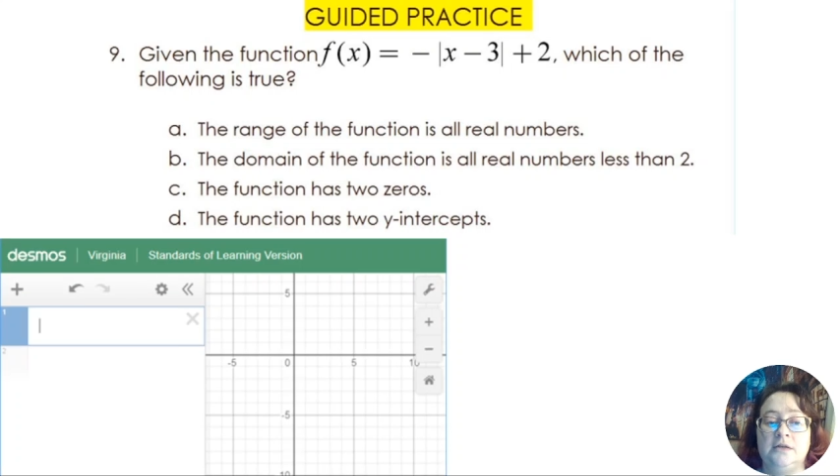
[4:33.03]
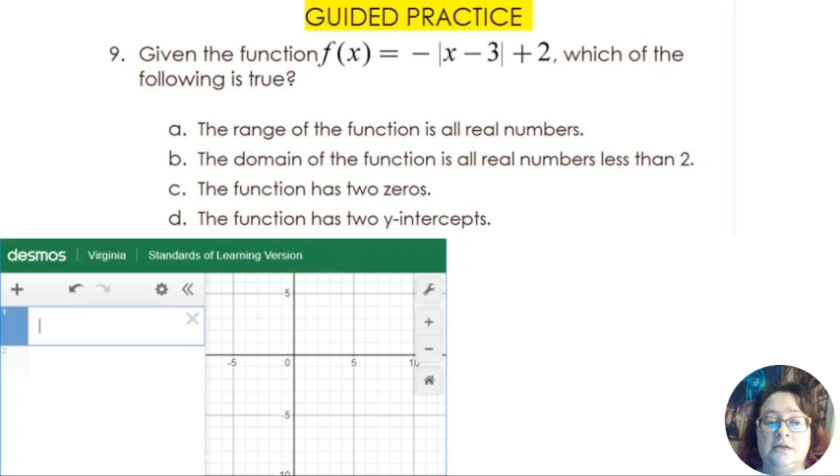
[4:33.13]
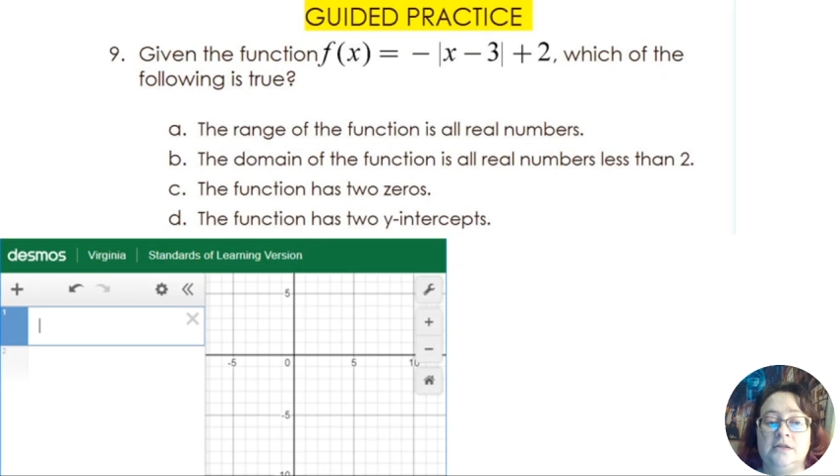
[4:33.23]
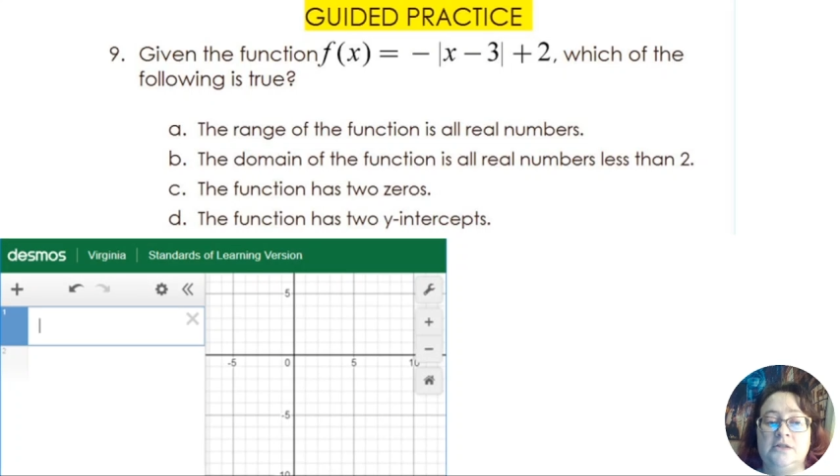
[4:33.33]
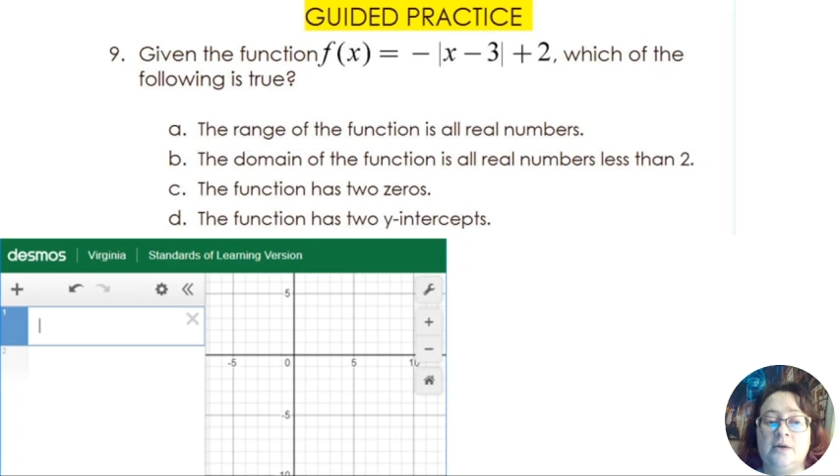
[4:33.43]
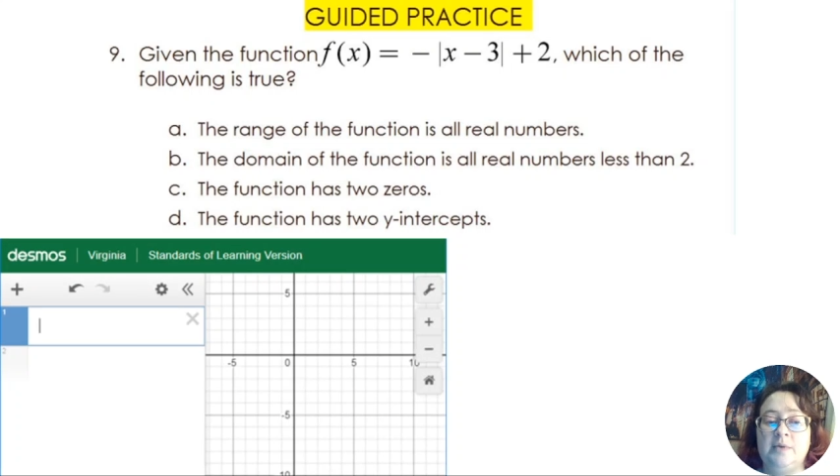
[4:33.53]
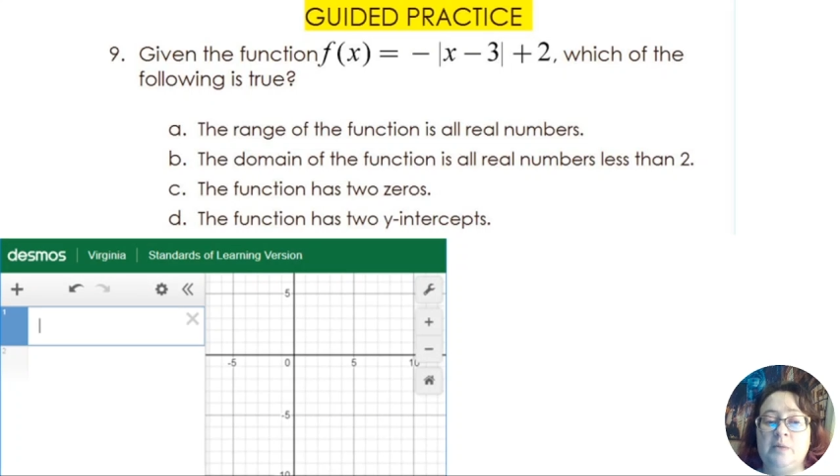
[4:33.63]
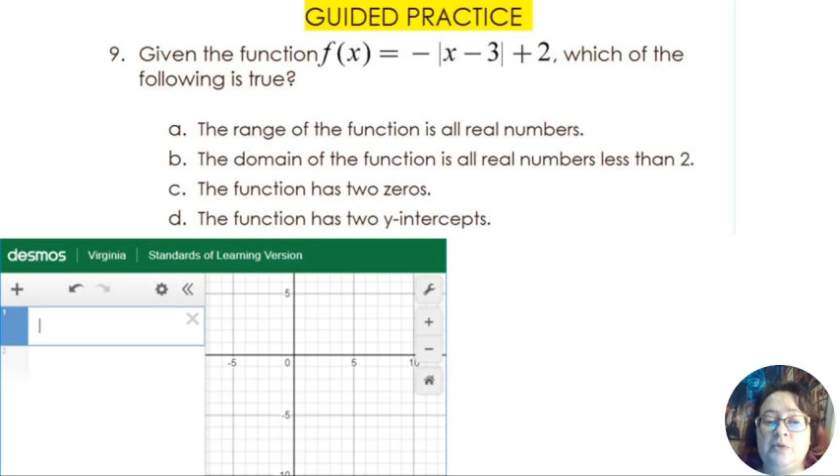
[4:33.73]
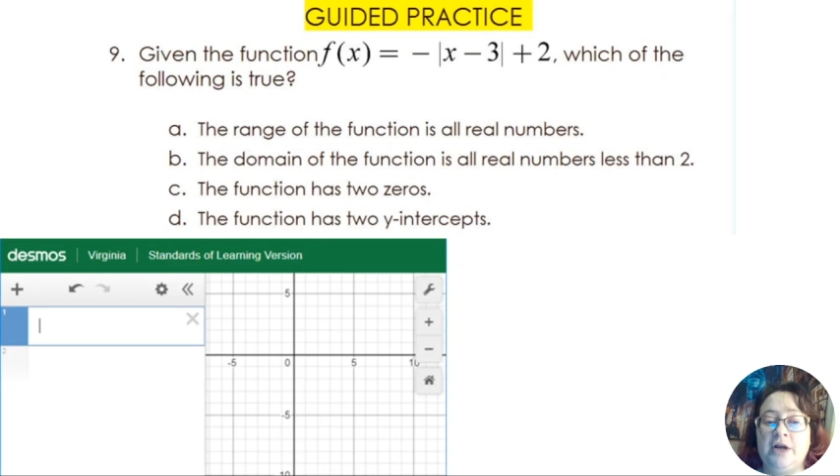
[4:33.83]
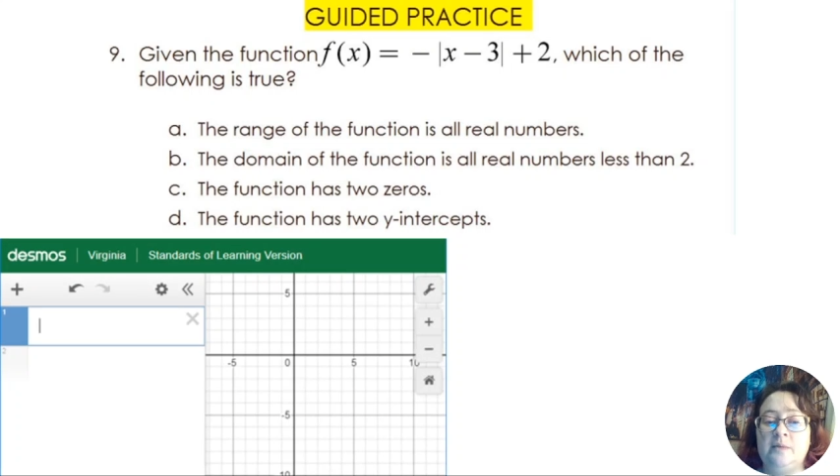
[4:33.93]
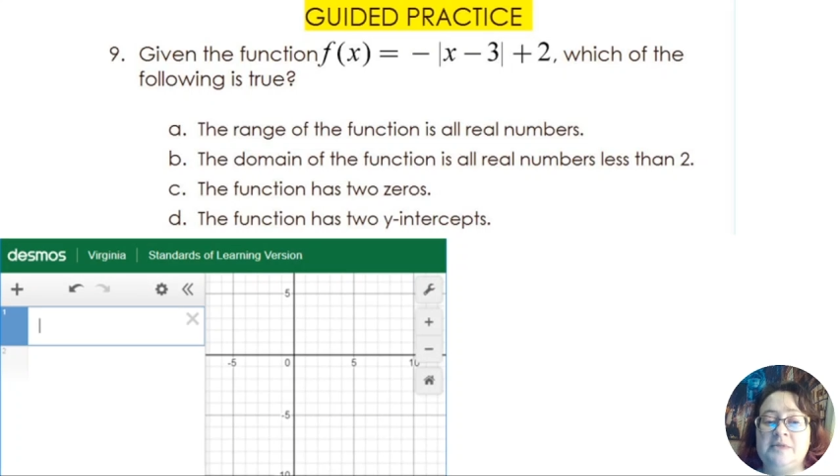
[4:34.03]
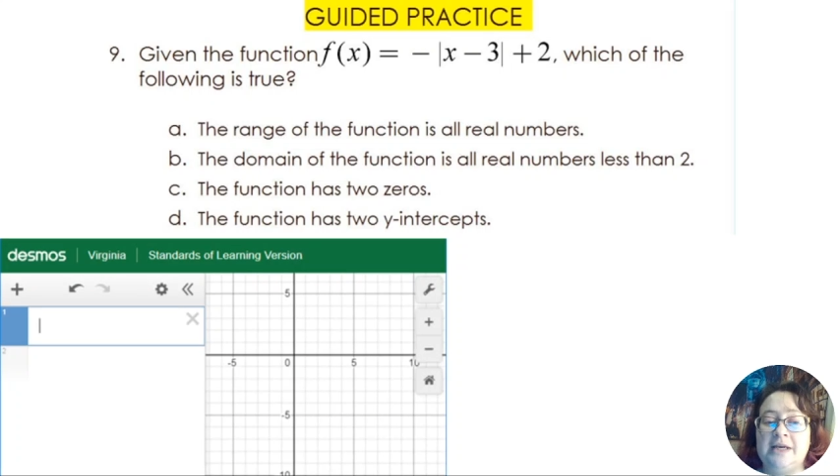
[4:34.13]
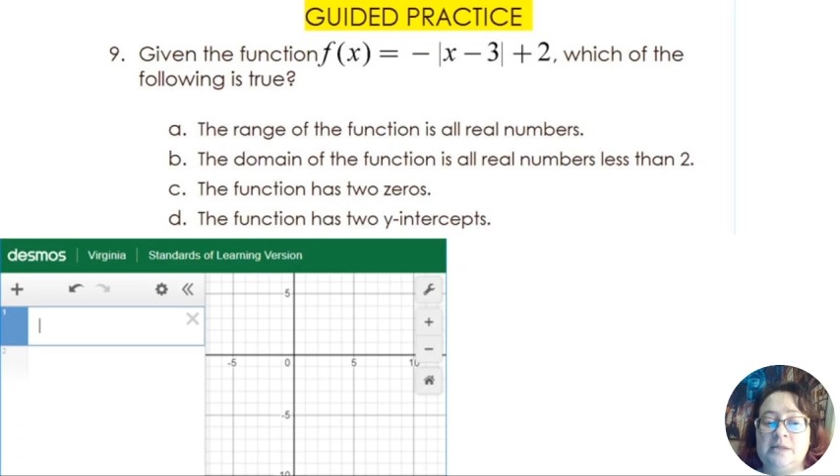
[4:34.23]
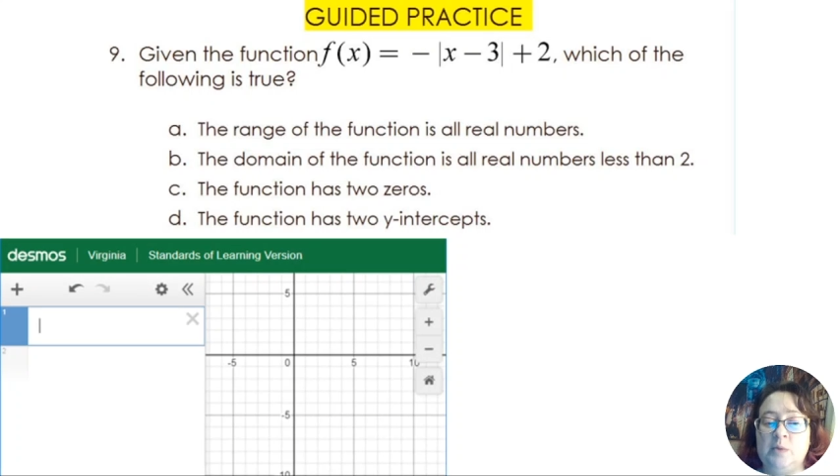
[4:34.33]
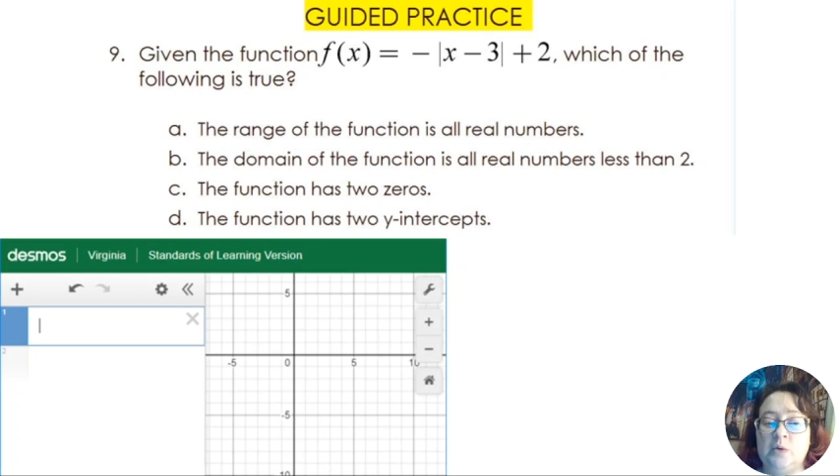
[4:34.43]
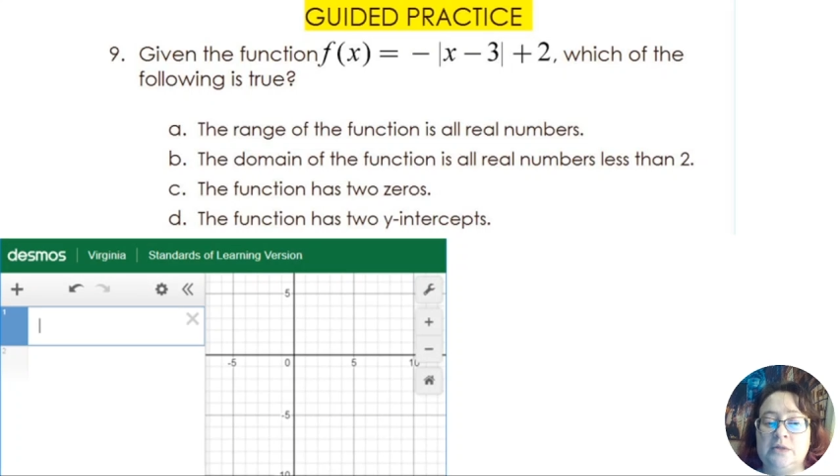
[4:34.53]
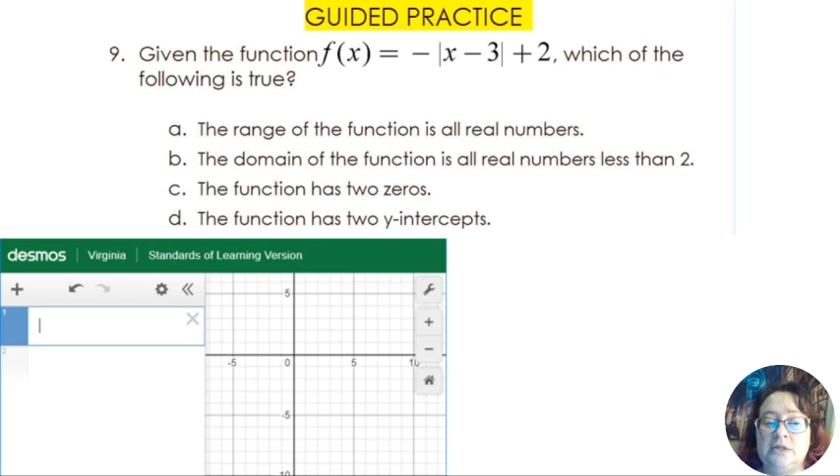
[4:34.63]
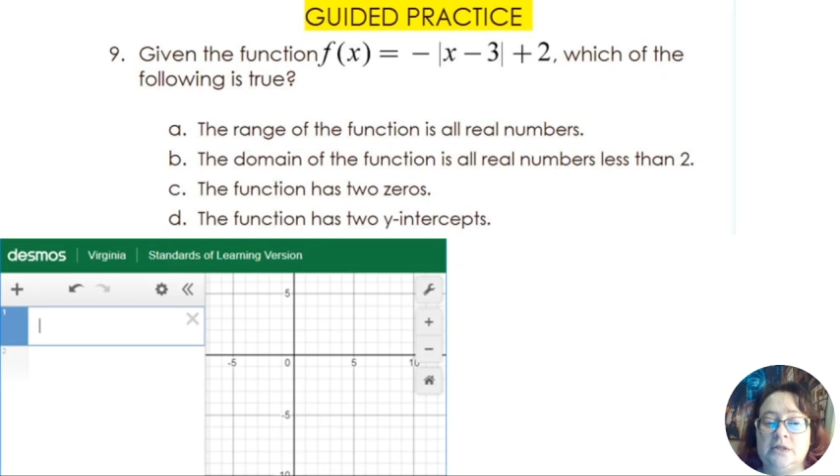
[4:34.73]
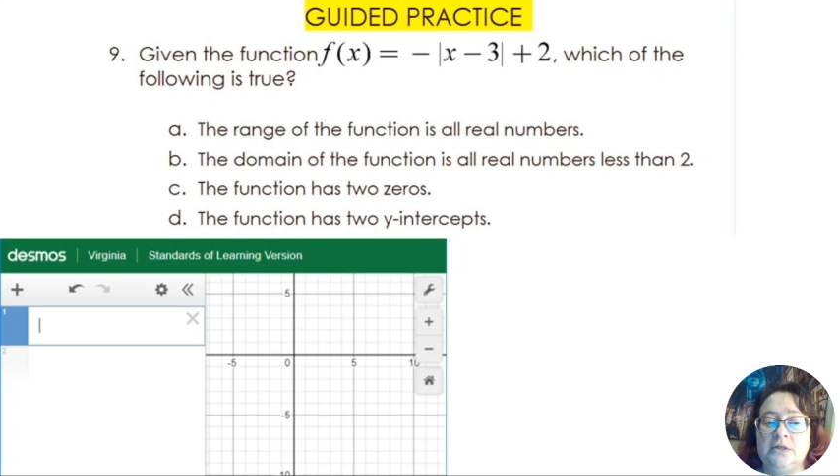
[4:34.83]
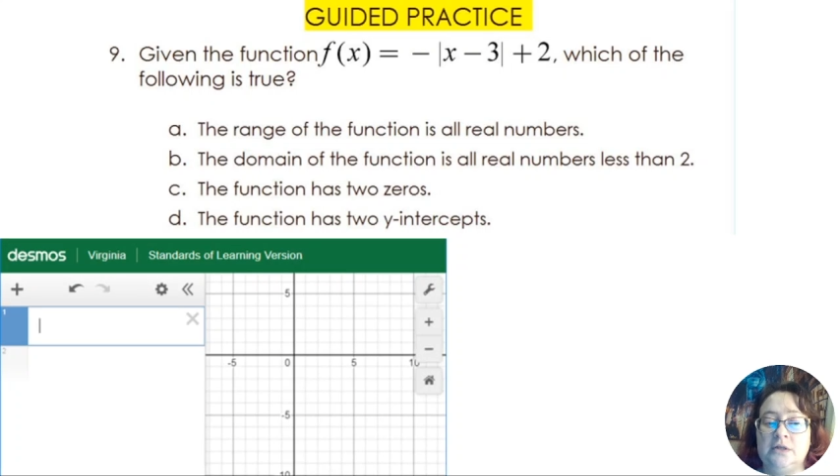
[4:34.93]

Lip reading: So I'm going to bring up Desmos.